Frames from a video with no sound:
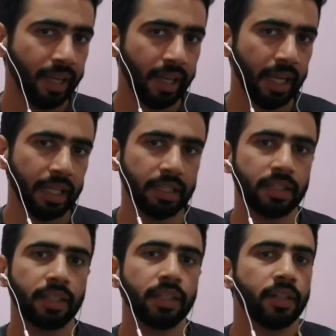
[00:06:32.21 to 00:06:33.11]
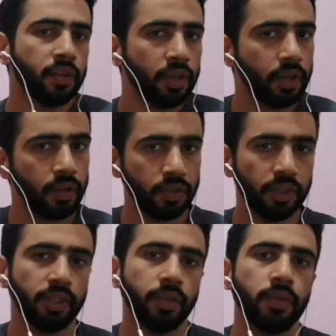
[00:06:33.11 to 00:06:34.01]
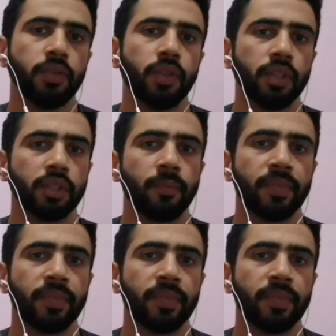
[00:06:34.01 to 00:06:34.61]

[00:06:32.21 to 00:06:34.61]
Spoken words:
and horizontal constraint.